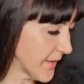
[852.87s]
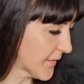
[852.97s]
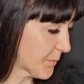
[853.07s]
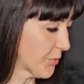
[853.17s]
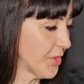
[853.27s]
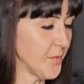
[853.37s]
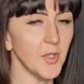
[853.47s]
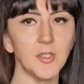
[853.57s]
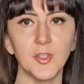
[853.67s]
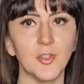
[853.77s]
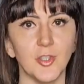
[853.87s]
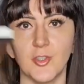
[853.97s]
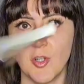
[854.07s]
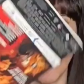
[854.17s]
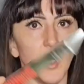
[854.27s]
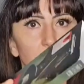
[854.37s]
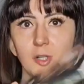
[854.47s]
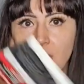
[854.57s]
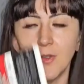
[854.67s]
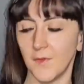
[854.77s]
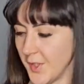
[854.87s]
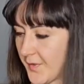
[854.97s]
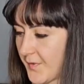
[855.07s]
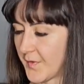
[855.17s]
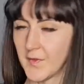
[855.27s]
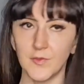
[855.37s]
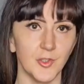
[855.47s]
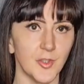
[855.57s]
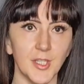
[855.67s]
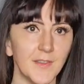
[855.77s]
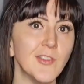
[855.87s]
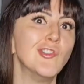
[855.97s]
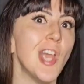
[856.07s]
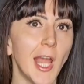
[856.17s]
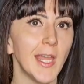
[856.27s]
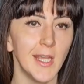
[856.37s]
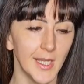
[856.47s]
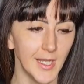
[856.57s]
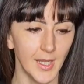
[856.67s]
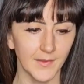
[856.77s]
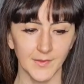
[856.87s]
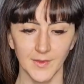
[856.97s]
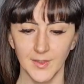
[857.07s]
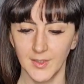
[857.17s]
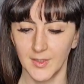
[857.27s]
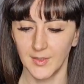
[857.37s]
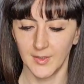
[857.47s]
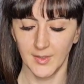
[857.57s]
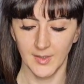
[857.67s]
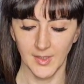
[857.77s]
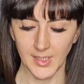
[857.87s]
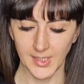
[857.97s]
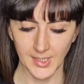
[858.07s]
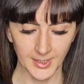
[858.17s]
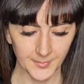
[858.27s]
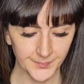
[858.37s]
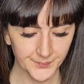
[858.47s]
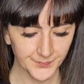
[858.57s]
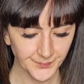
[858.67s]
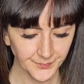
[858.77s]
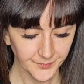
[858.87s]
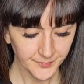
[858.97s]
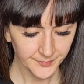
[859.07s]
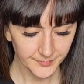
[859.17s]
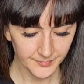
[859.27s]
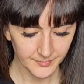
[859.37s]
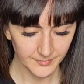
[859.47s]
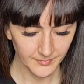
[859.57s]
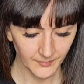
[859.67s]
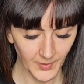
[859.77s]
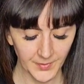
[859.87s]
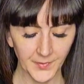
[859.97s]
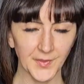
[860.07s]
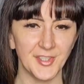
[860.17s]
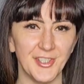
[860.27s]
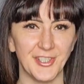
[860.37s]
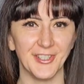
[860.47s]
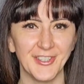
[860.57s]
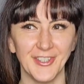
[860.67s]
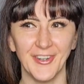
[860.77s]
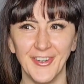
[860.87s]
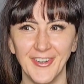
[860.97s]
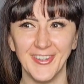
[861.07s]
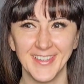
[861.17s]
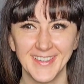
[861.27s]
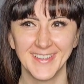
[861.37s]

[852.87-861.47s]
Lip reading: It's pretty much just a replica of this. This is just like the jacket, I guess. And there's a digital code.